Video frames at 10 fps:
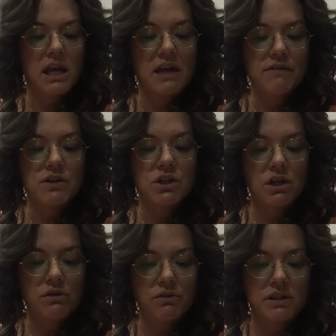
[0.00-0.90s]
Even
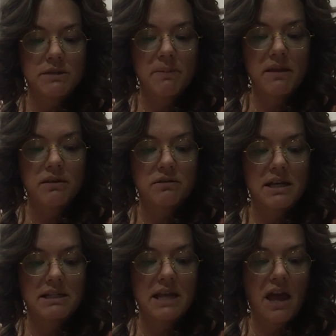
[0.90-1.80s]
children spent their
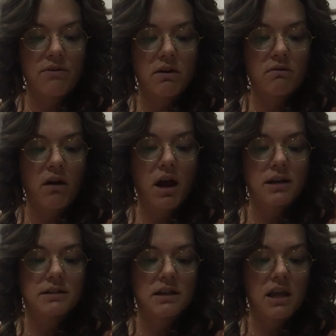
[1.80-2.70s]
days gathering rocks and